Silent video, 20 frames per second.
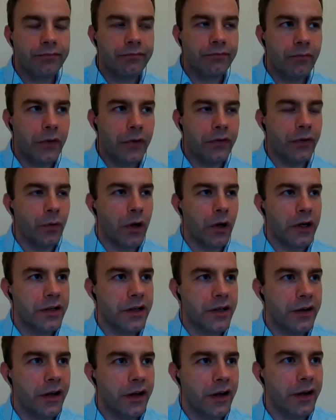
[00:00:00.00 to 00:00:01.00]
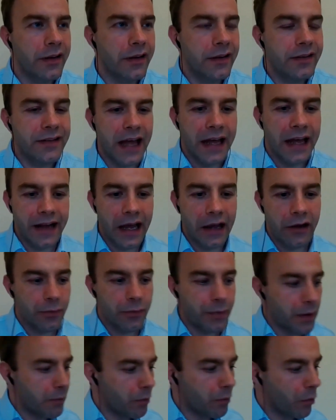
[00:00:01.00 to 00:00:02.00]
what's the word, kind of stand out a
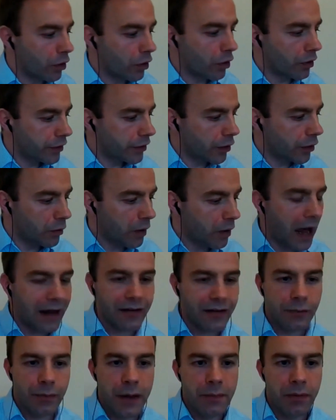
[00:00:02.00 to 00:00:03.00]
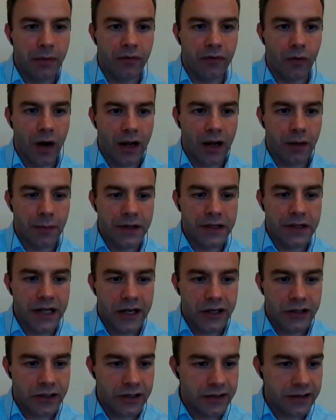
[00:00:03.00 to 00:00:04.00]
bit more. Ask people for
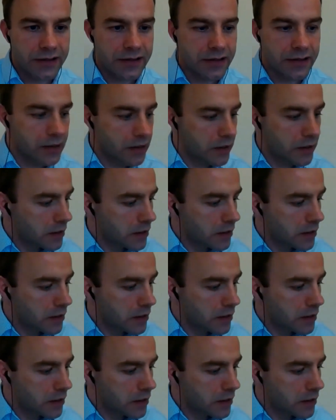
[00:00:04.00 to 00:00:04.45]
recommendations,